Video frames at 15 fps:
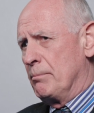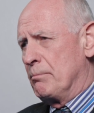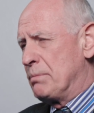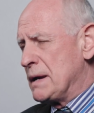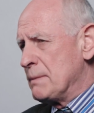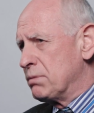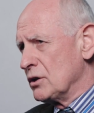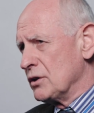
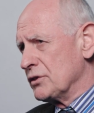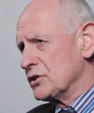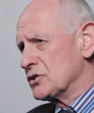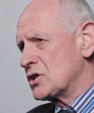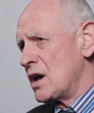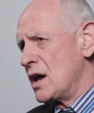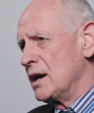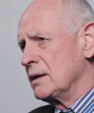People at the
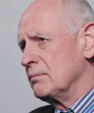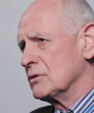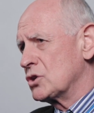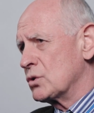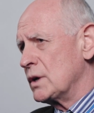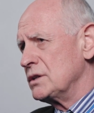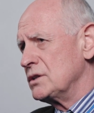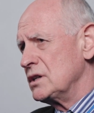time,
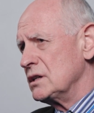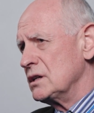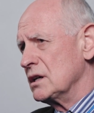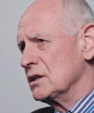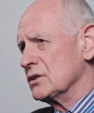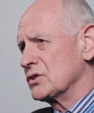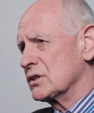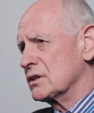20
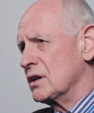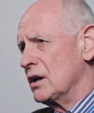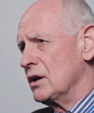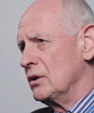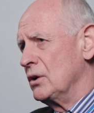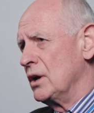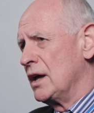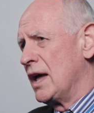years
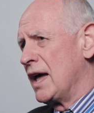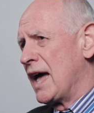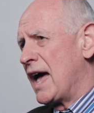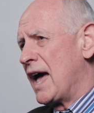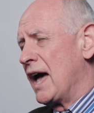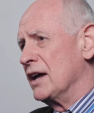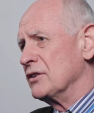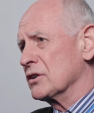ago,
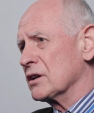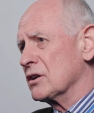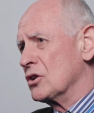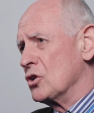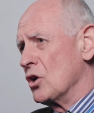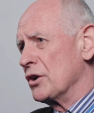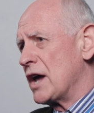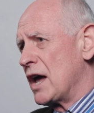had
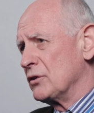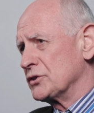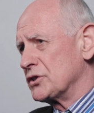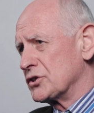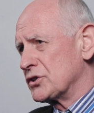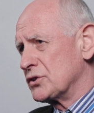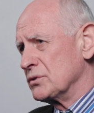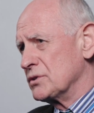gone out
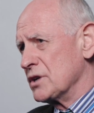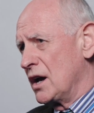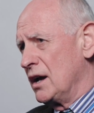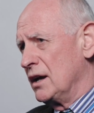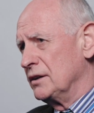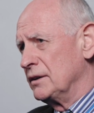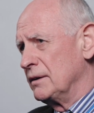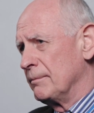to
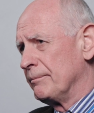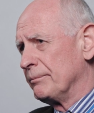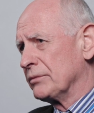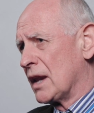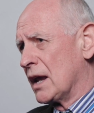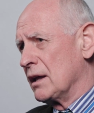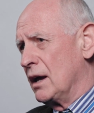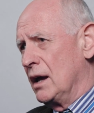Sudan,
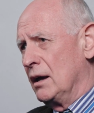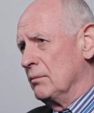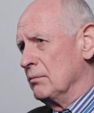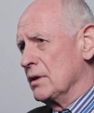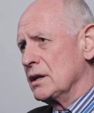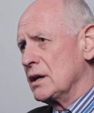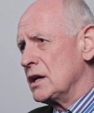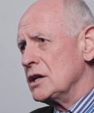
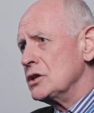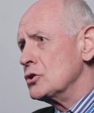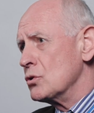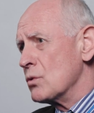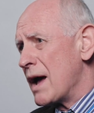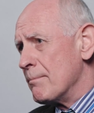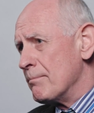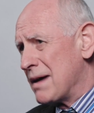
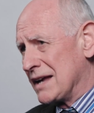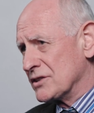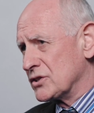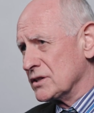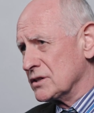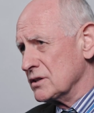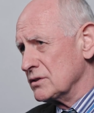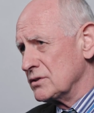EU
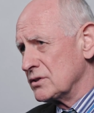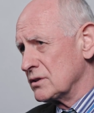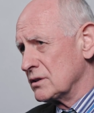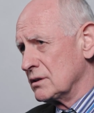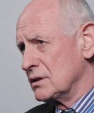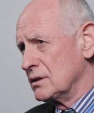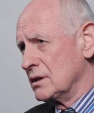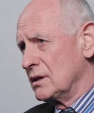ambassadors,
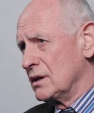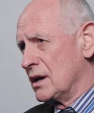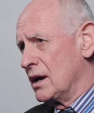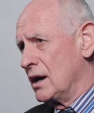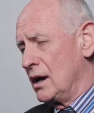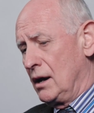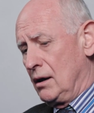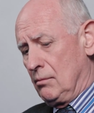
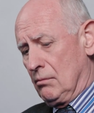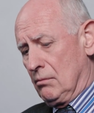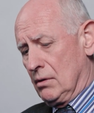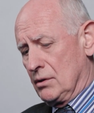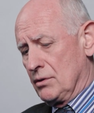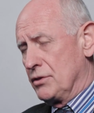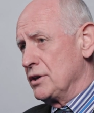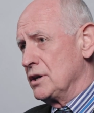
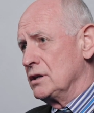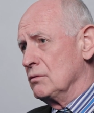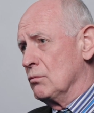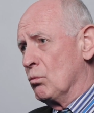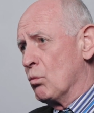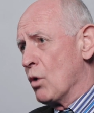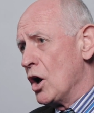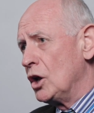the
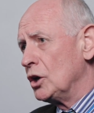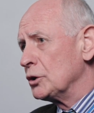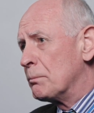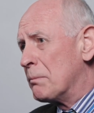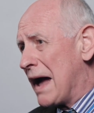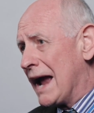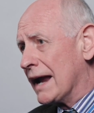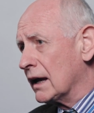
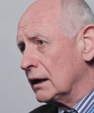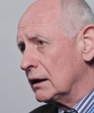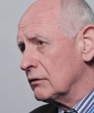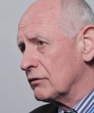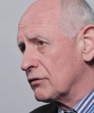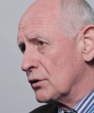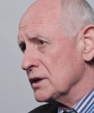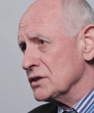World Bank,
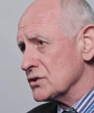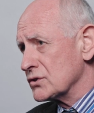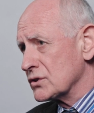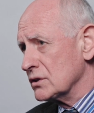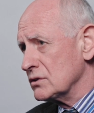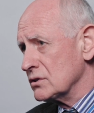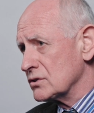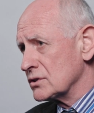for
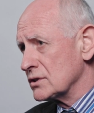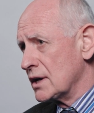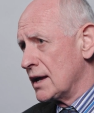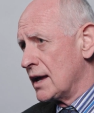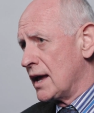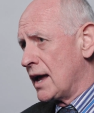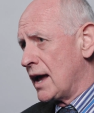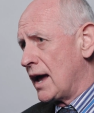instance,
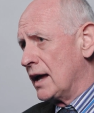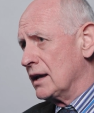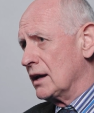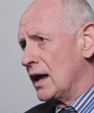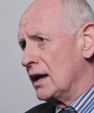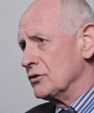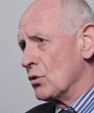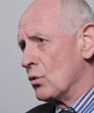
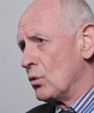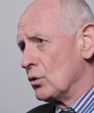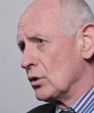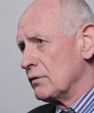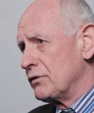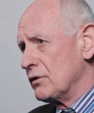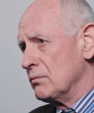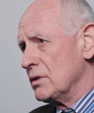and
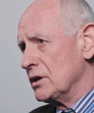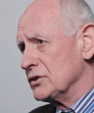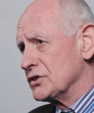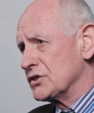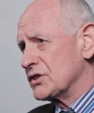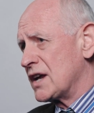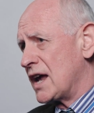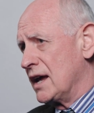all of them had
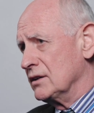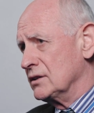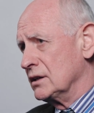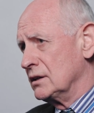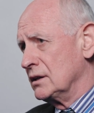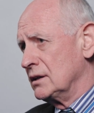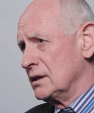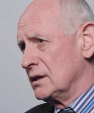said
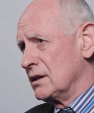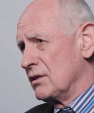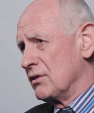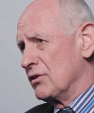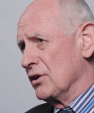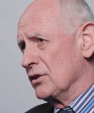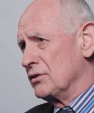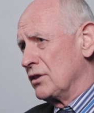
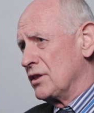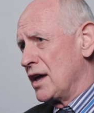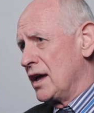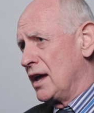that